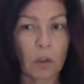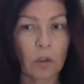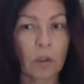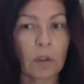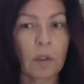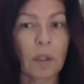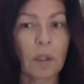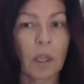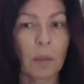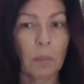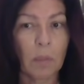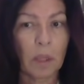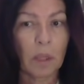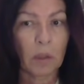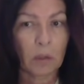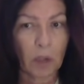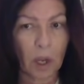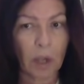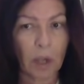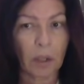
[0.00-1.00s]
Just let me
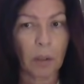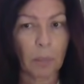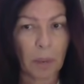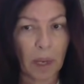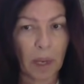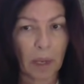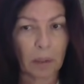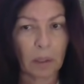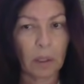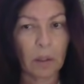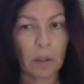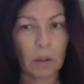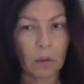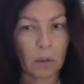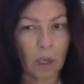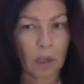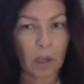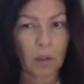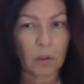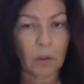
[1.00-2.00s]
talk about it. You
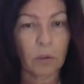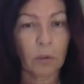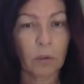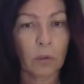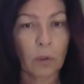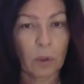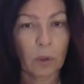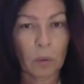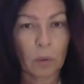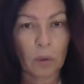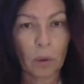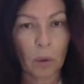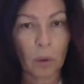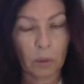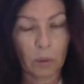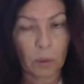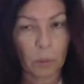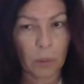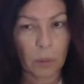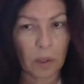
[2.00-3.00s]
guys will form your
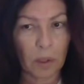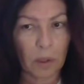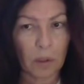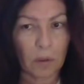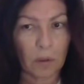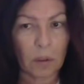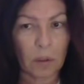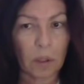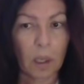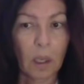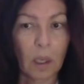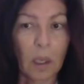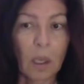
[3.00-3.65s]
own opinions.